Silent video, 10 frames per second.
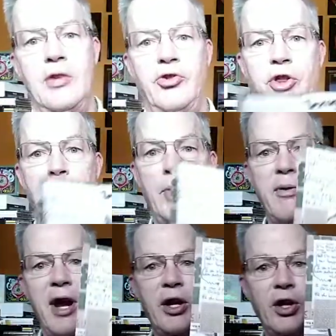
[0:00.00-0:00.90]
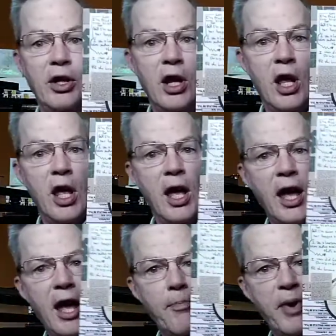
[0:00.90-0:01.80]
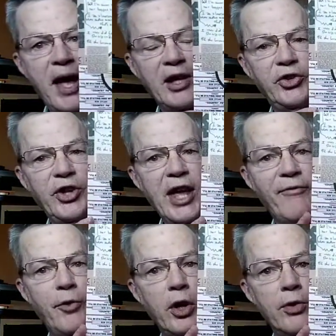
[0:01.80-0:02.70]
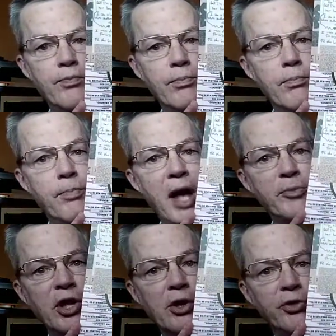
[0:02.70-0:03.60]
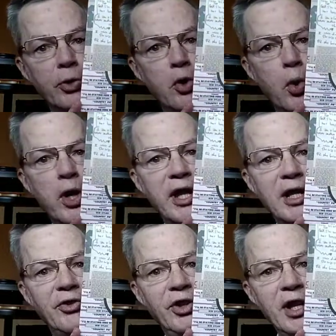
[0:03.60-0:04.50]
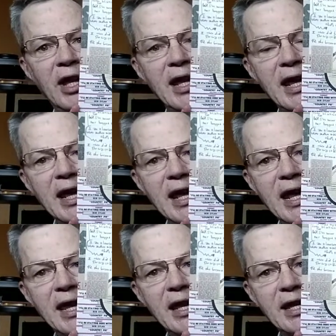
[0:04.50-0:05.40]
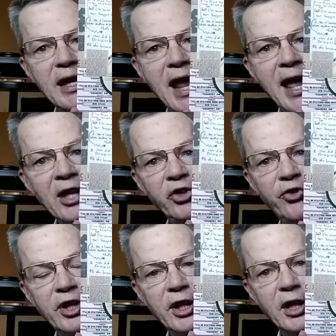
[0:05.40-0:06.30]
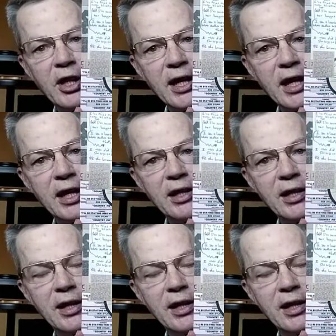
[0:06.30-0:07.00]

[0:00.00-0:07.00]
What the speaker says: It's a 3-record box set for Bob Dylan's recordings in Nashville in